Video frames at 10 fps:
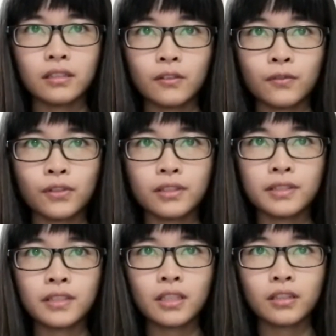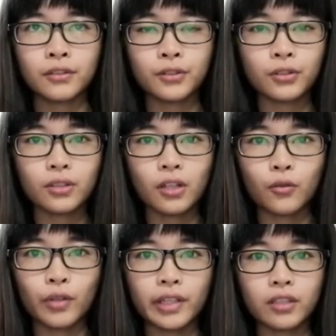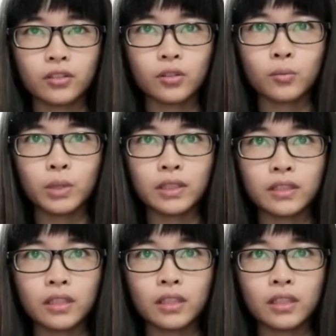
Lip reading: The first, growth of economy,